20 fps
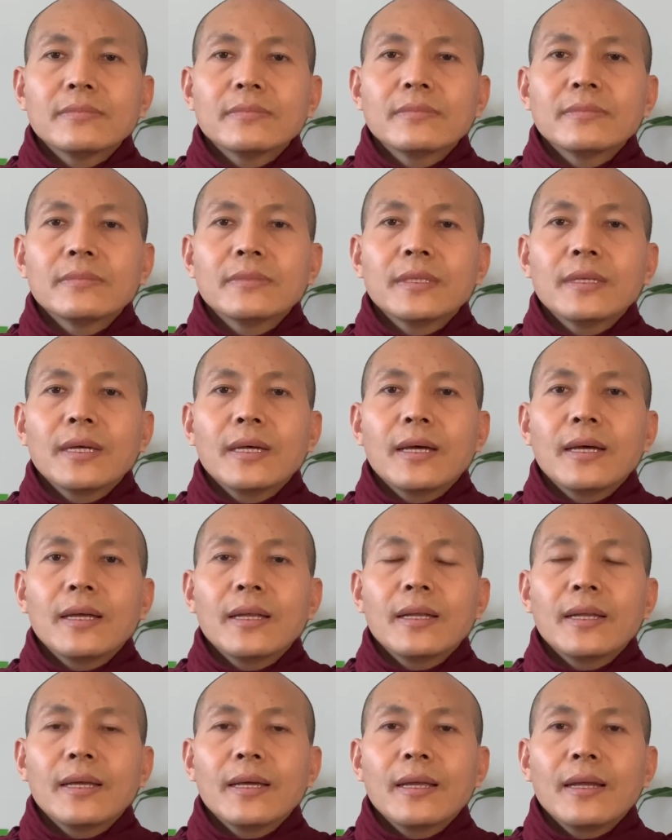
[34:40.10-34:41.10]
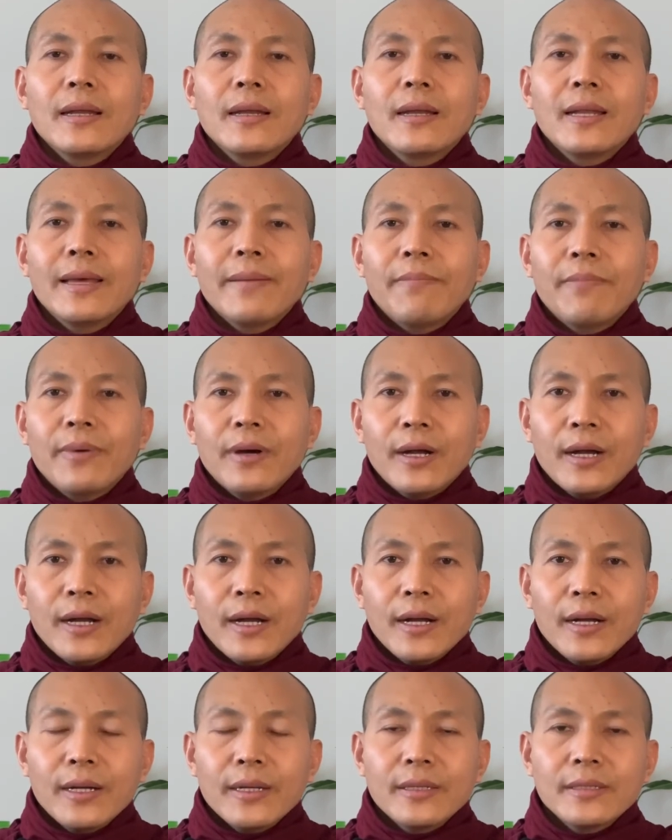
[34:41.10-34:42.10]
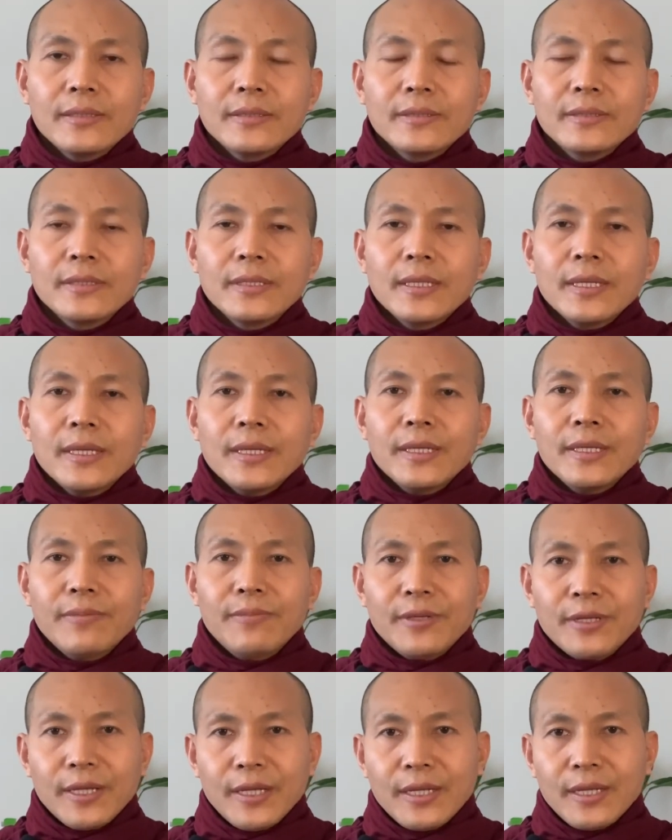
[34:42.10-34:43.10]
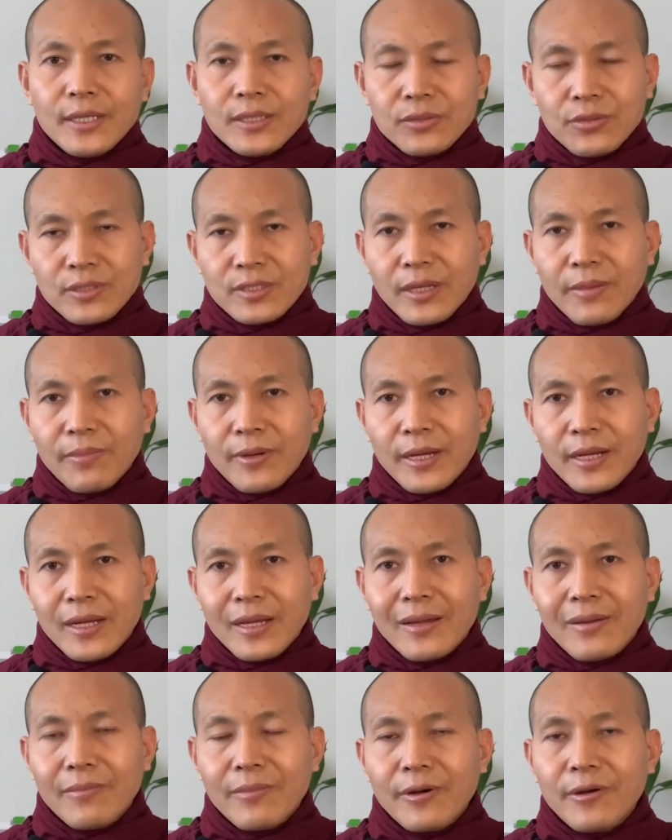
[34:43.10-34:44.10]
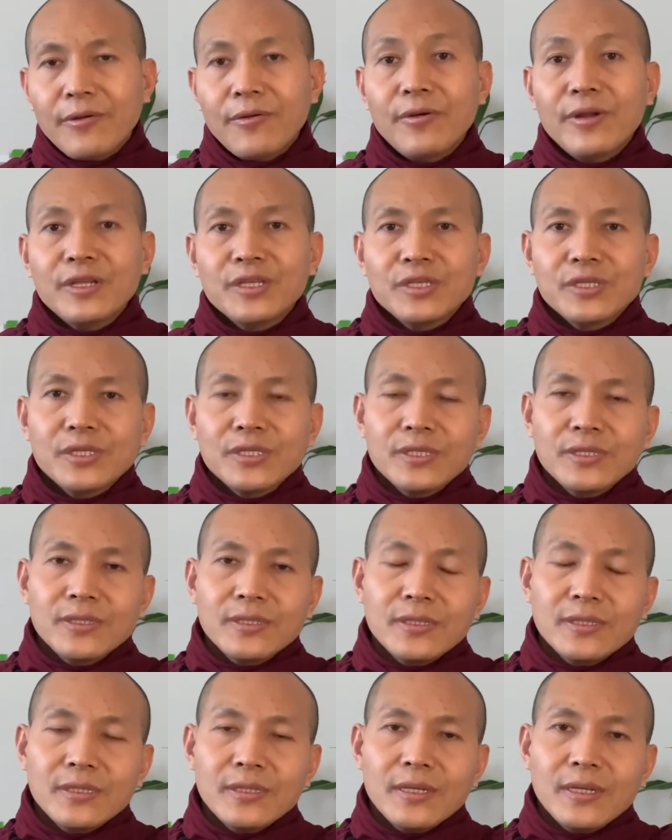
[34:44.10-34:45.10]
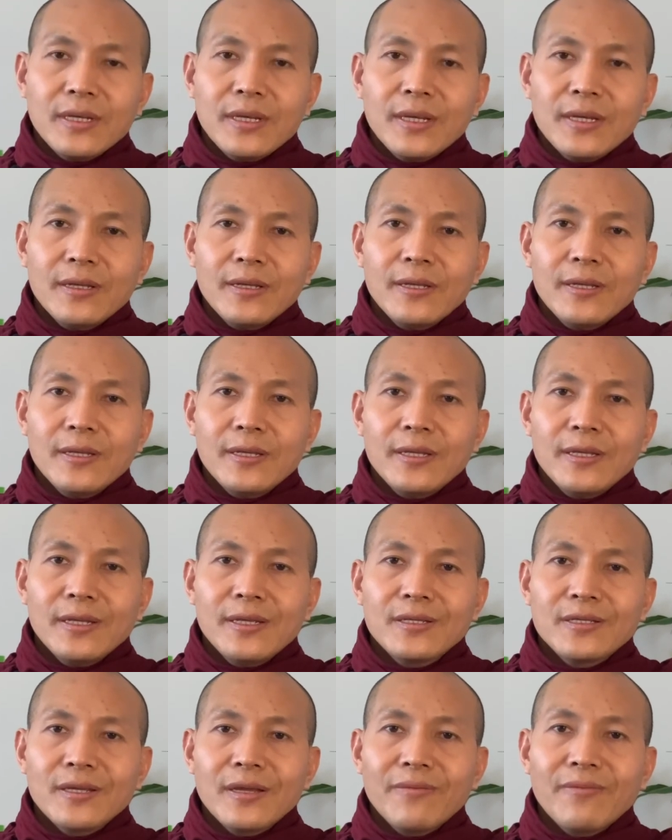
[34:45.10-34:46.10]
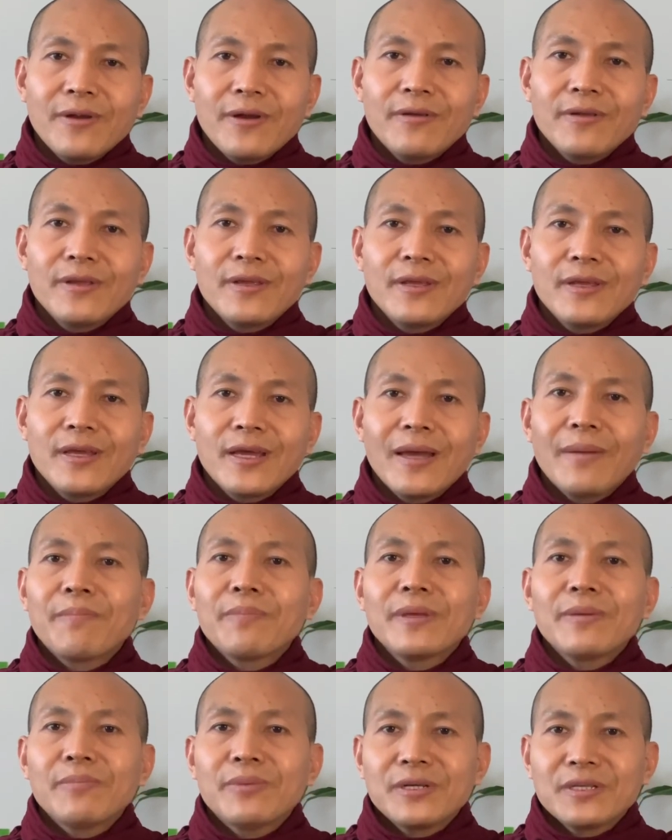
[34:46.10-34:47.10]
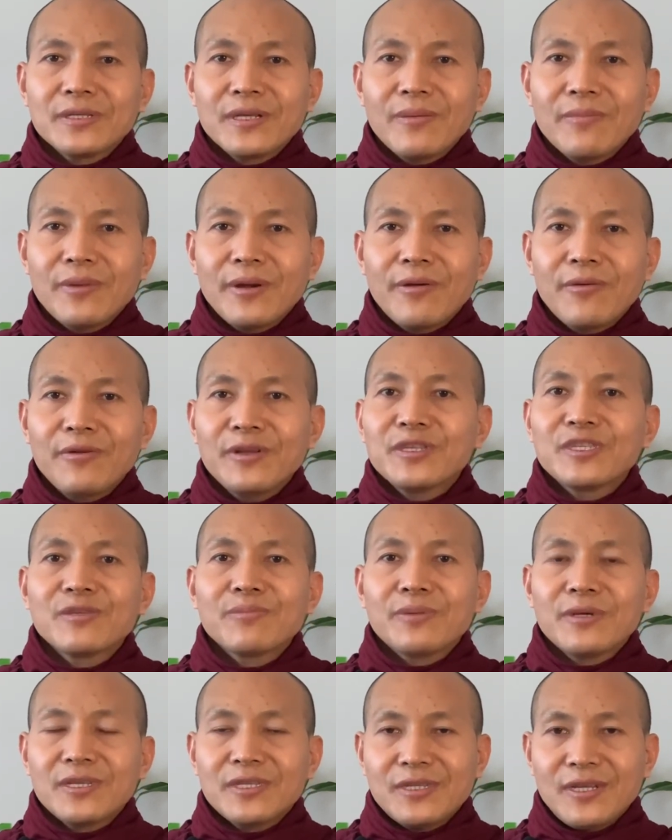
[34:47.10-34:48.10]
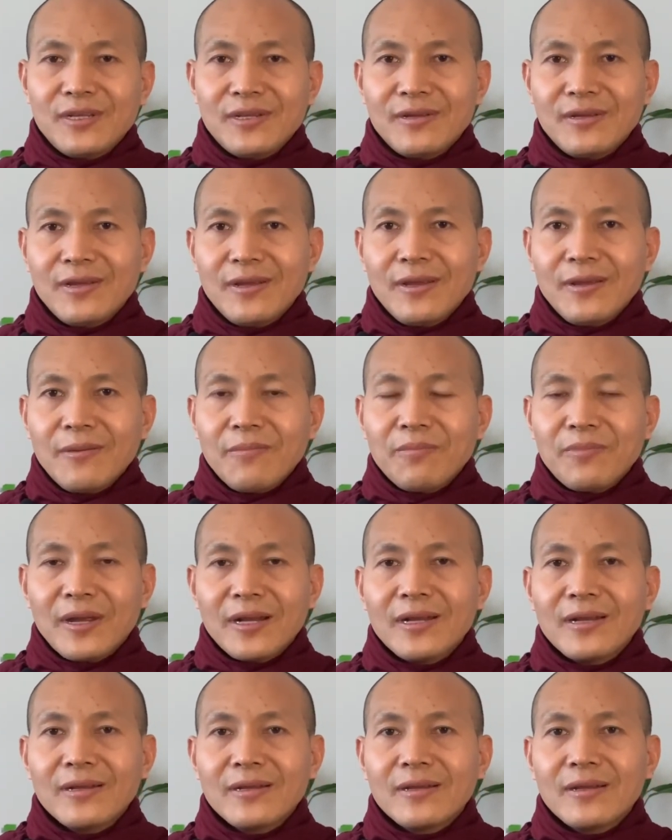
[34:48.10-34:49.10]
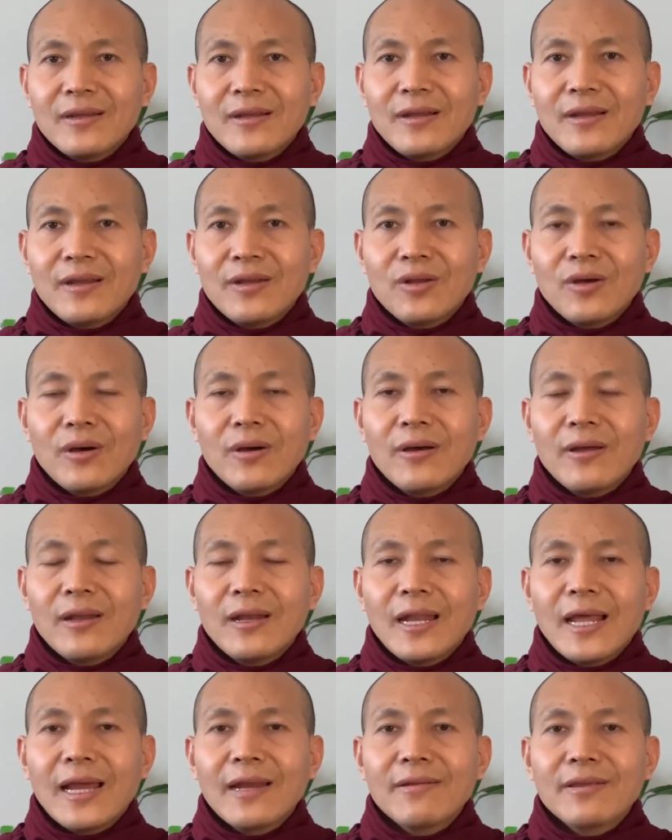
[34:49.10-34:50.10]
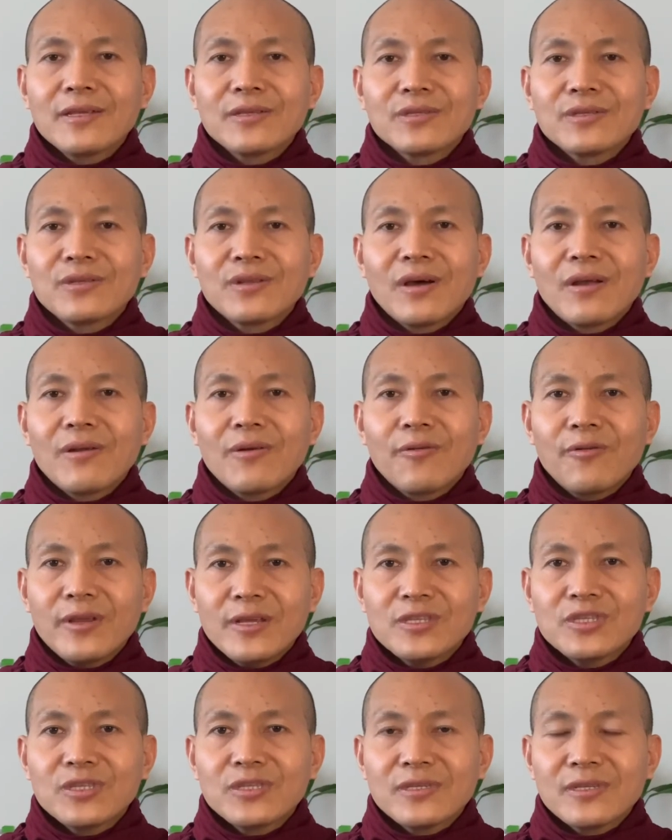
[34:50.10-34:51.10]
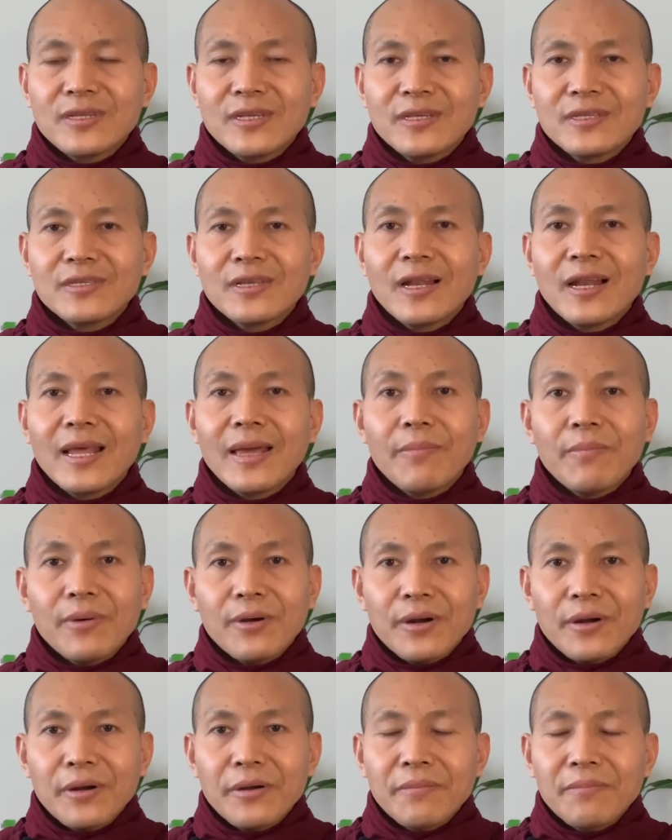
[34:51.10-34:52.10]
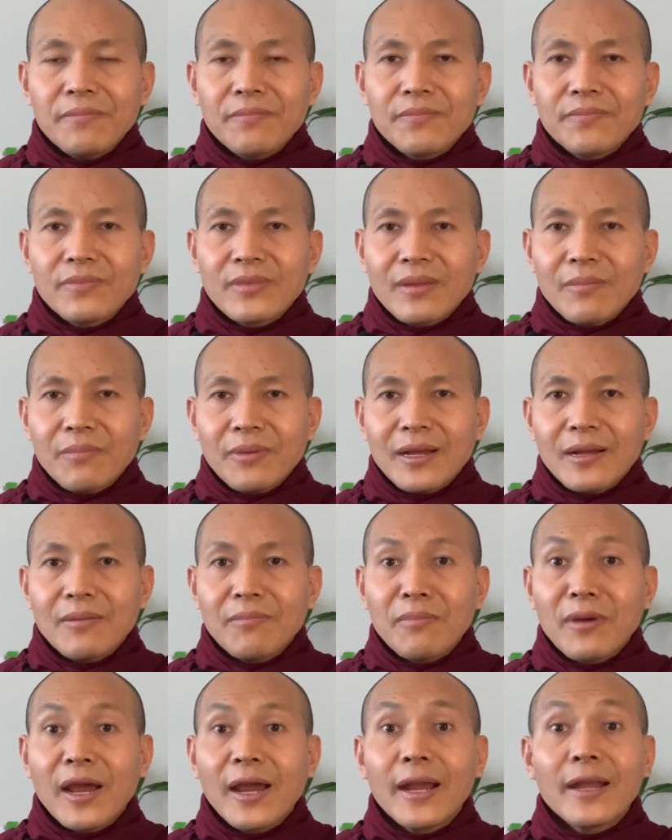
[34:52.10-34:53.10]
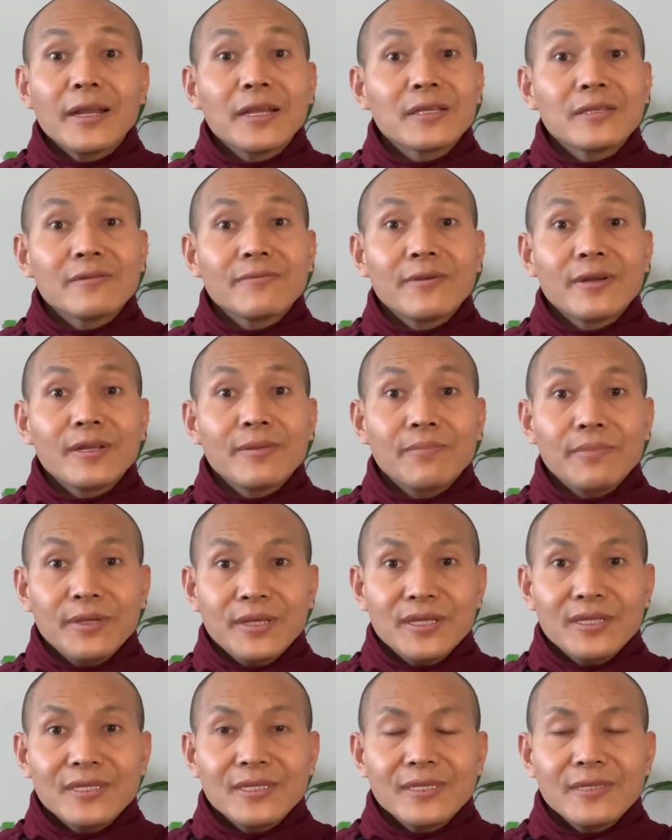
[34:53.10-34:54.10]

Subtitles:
The leper, he became a Sosapana, very rich. He is a very happy person, very rich person. But not life is not rich, he's a leper, but mind is very peace.